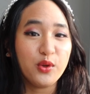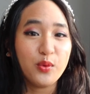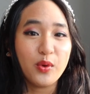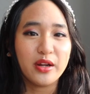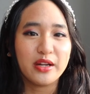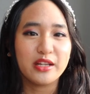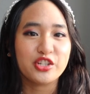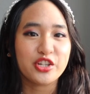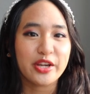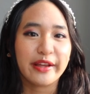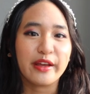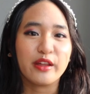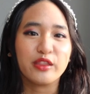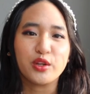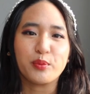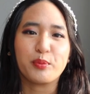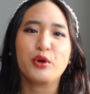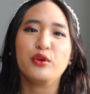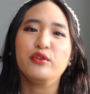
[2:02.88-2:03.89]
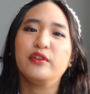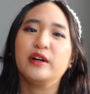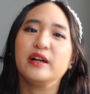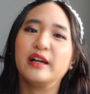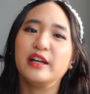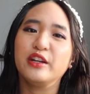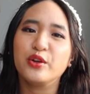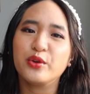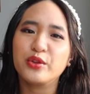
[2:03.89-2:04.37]
you want to check out their profile.
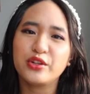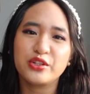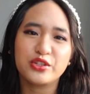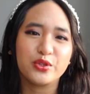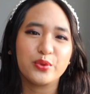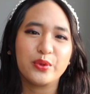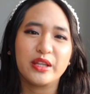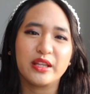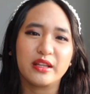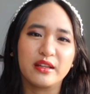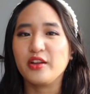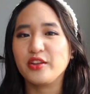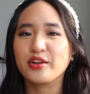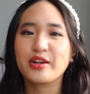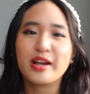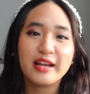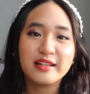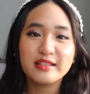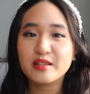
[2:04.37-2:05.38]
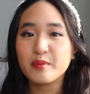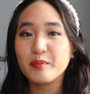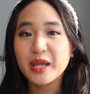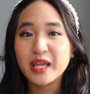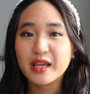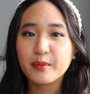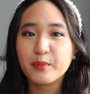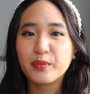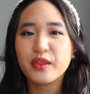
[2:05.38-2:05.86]
I know they're doing other kinds of
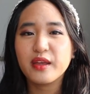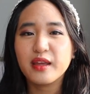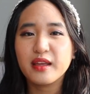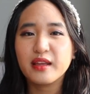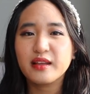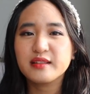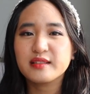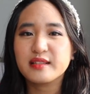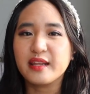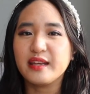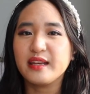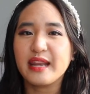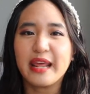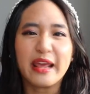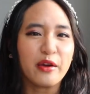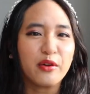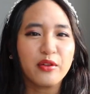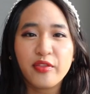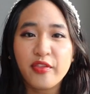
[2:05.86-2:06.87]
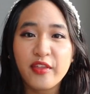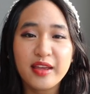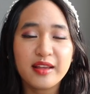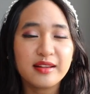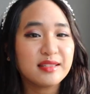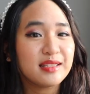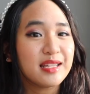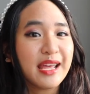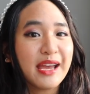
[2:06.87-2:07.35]
makeup things and nail
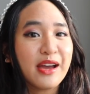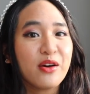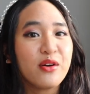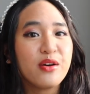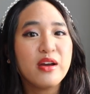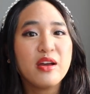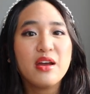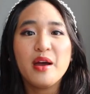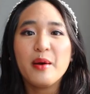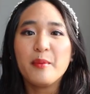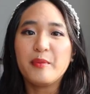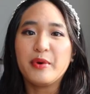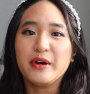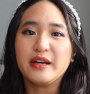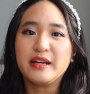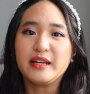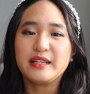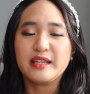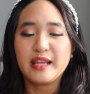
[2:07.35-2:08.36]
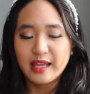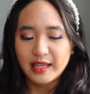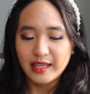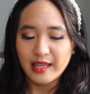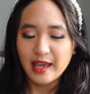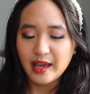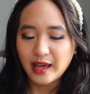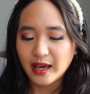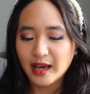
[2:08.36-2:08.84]
things now, but
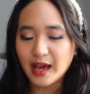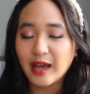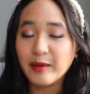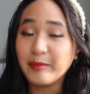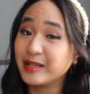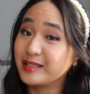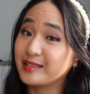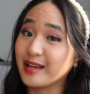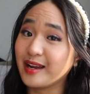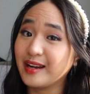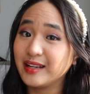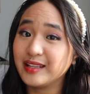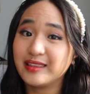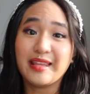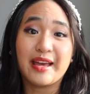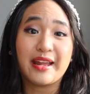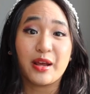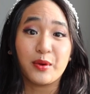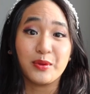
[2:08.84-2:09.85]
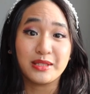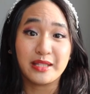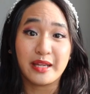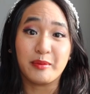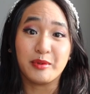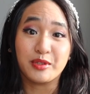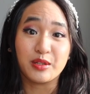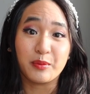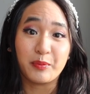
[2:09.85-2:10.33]
yeah, I'm excited that I was
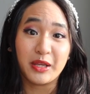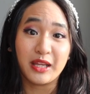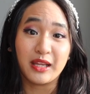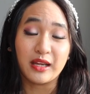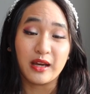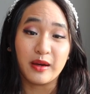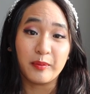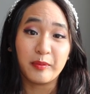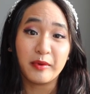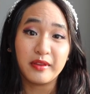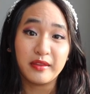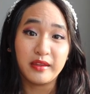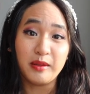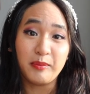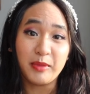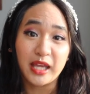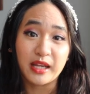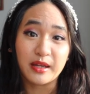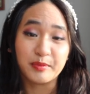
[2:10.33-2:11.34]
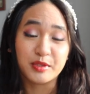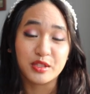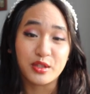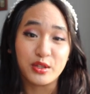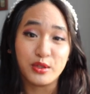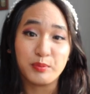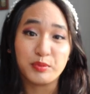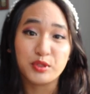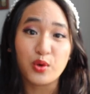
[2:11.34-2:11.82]
able to pick up the makeup
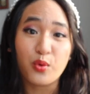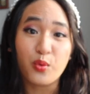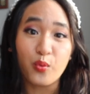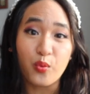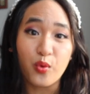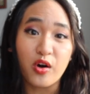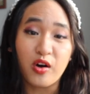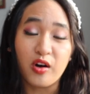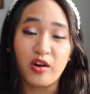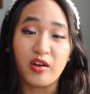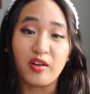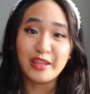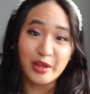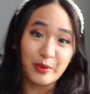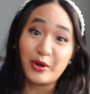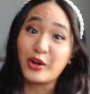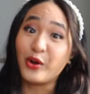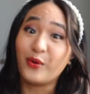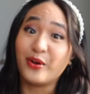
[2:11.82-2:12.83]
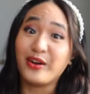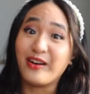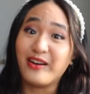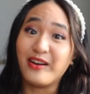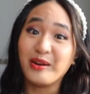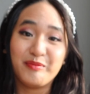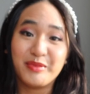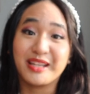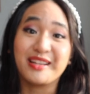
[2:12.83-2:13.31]
scoops while they were going on
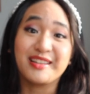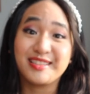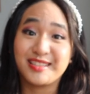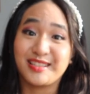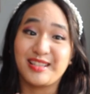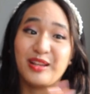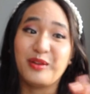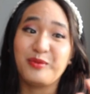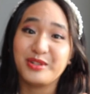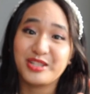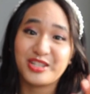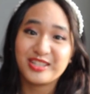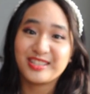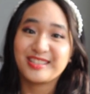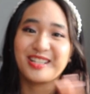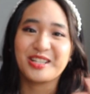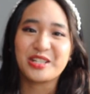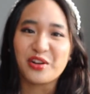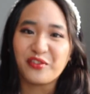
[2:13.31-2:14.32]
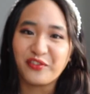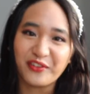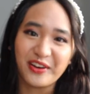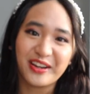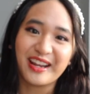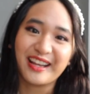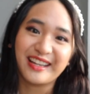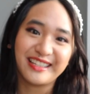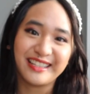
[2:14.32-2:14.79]
because it was just such a
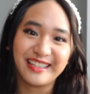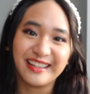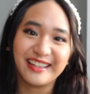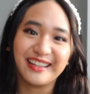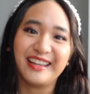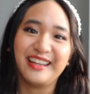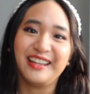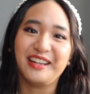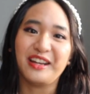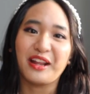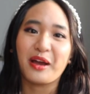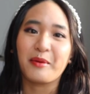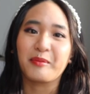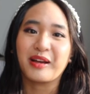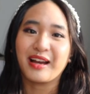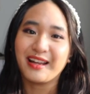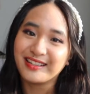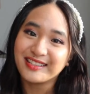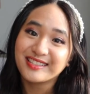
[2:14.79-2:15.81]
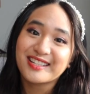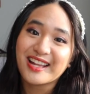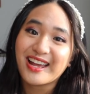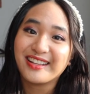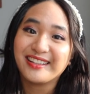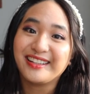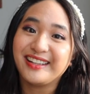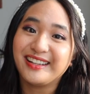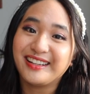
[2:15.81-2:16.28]
fun idea, and I'm kind of
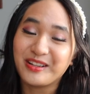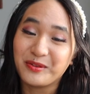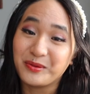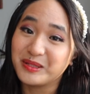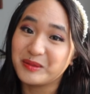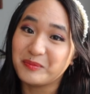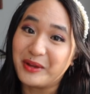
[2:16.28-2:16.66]
sad that it was